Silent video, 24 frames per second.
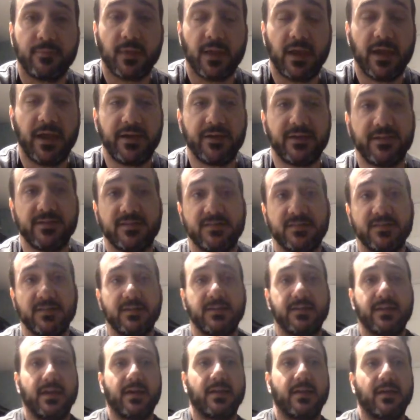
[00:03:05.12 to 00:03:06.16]
And you can see
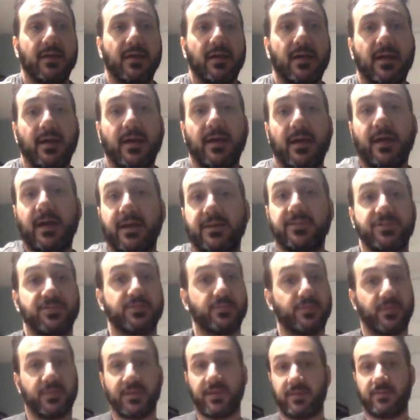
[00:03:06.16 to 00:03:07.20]
that I just
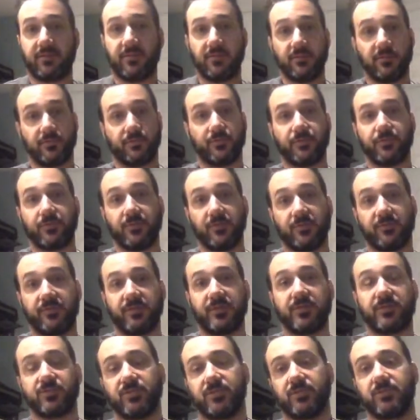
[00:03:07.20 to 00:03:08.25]
played the root of
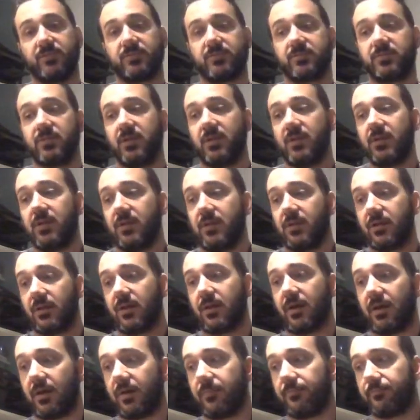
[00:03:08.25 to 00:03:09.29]
each of those
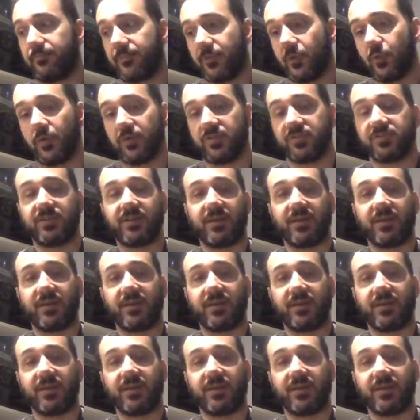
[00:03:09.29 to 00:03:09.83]
chords.